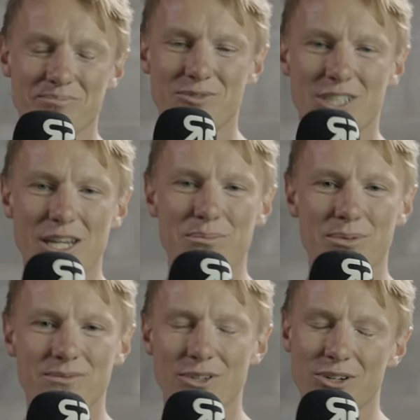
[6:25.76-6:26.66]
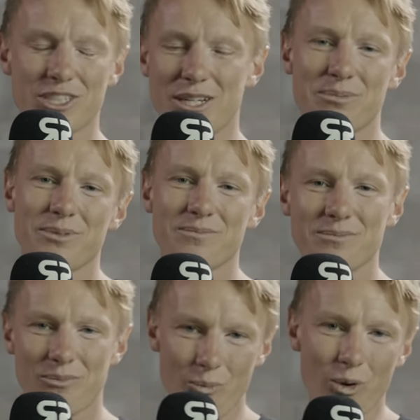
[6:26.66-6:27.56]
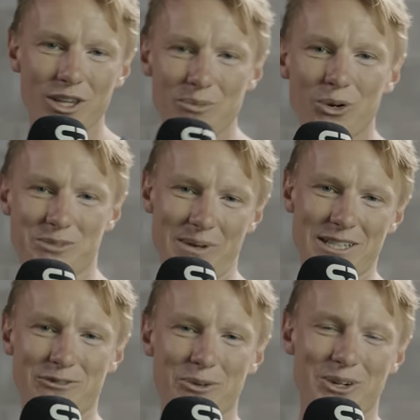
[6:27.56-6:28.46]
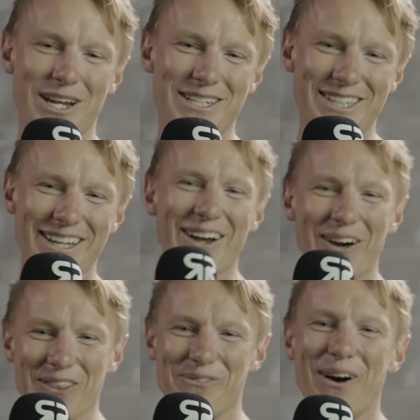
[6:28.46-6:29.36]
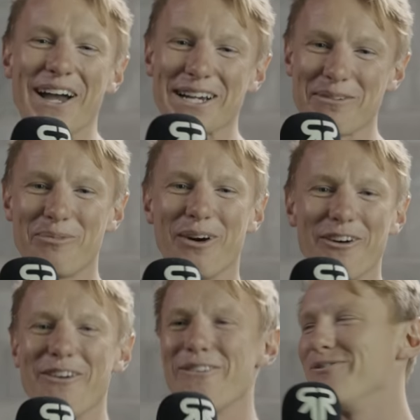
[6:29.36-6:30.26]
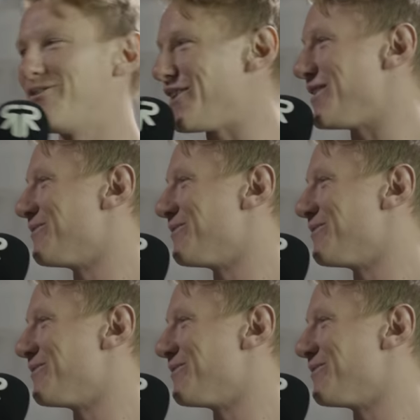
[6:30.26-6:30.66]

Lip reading: cheap, not cheap. One of the more expensive upgrades on the bike, but very